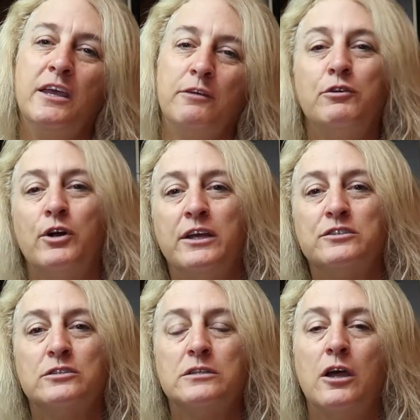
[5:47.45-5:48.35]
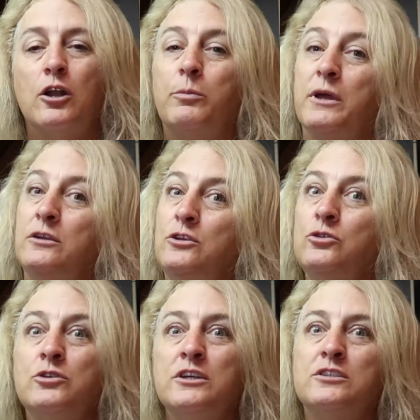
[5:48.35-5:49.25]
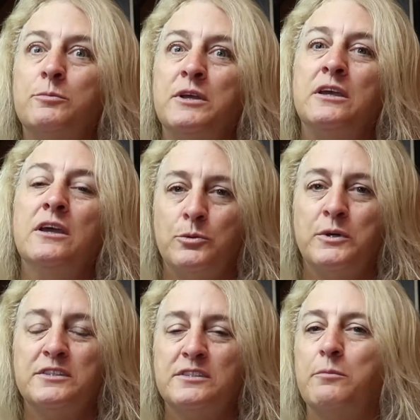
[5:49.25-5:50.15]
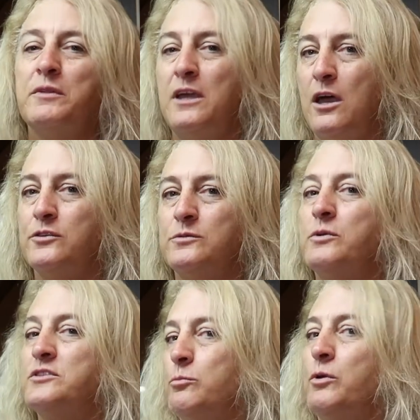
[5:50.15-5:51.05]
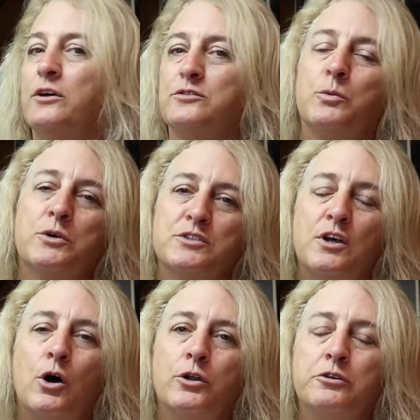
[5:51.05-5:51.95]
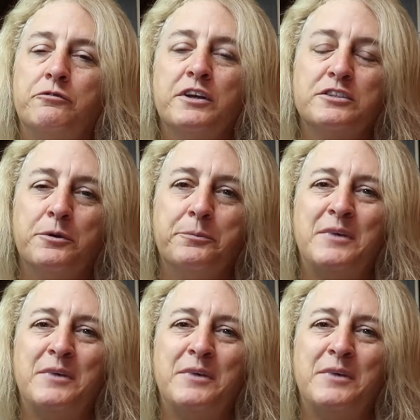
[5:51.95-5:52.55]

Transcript: if your hands are tied up and you need to be doing something else while someone else works on your victim.